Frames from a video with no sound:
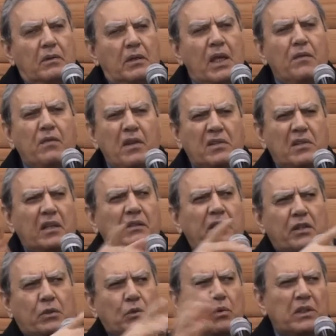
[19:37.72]
Even in Sunday
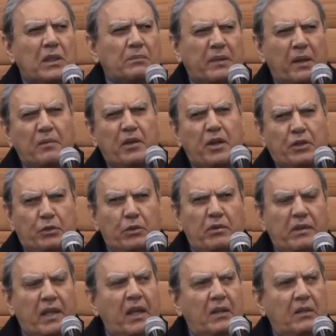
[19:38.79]
school, sometimes you are doing
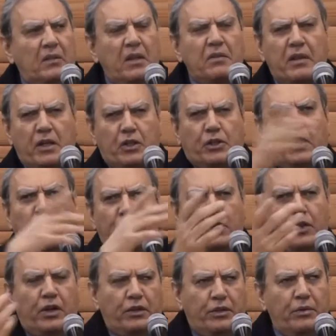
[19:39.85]
that. In the church, you
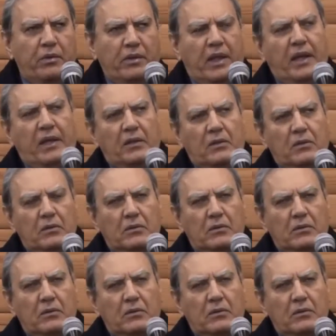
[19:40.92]
are doing that.